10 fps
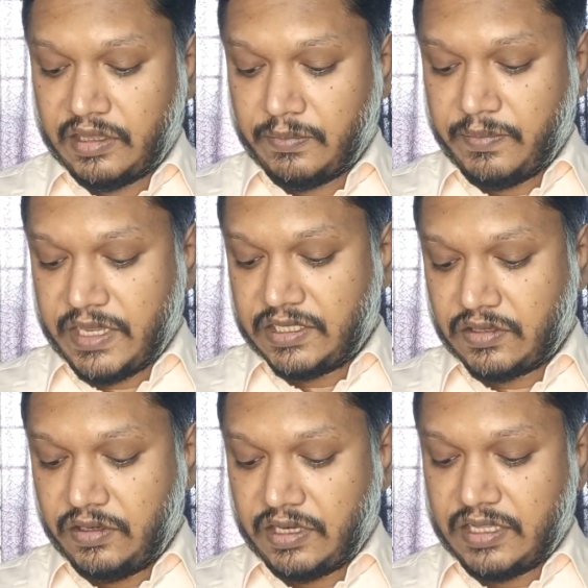And the base
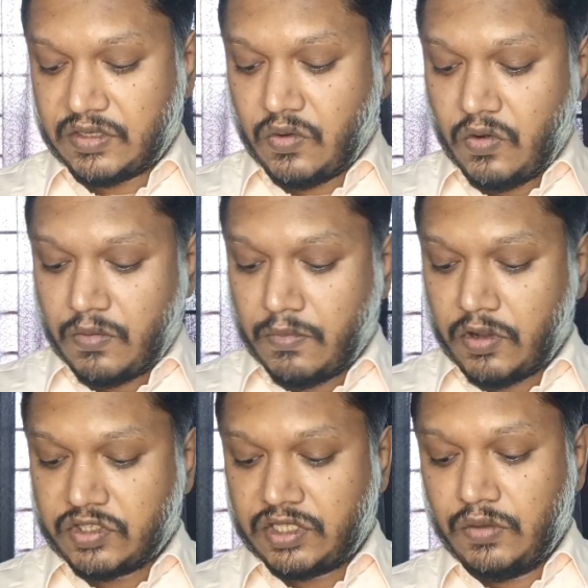contains oak
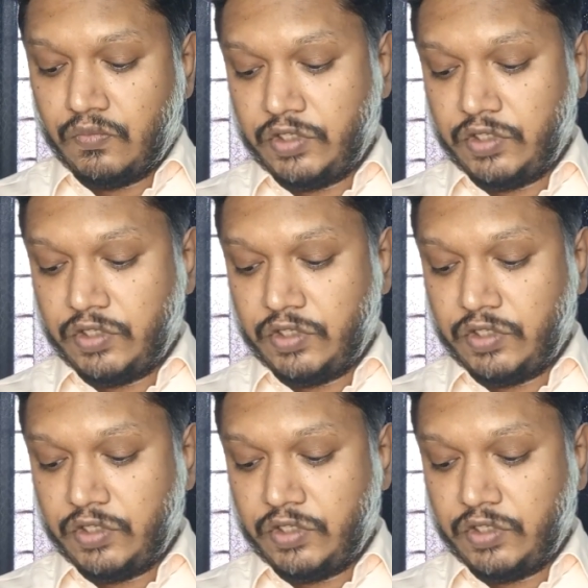moss,